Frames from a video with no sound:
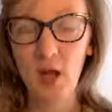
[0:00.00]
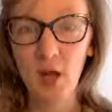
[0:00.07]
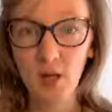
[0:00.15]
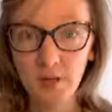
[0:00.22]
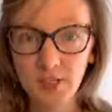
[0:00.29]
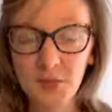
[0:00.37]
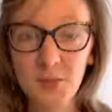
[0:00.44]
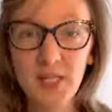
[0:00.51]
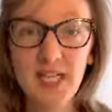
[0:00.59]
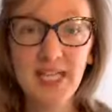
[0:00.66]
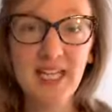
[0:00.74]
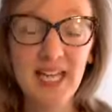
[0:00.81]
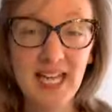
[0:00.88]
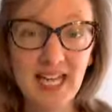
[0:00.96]

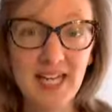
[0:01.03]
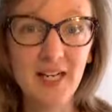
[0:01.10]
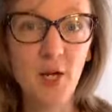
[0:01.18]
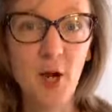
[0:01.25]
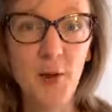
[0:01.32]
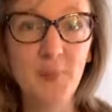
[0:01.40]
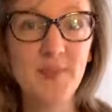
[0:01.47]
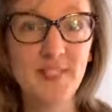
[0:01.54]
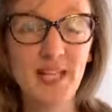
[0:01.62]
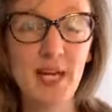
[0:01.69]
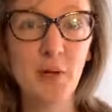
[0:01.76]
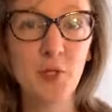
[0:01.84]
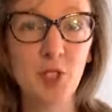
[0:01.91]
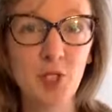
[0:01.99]
Ultimately, it comes
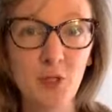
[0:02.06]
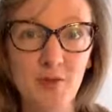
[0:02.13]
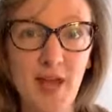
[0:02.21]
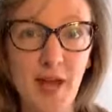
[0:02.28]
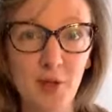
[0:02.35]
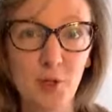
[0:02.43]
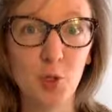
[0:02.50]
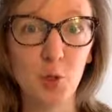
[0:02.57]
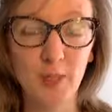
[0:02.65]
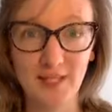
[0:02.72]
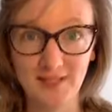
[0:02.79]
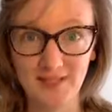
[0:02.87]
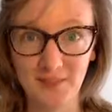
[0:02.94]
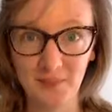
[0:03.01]
down to that
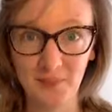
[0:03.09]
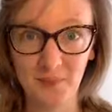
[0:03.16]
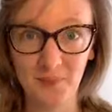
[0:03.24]
choice.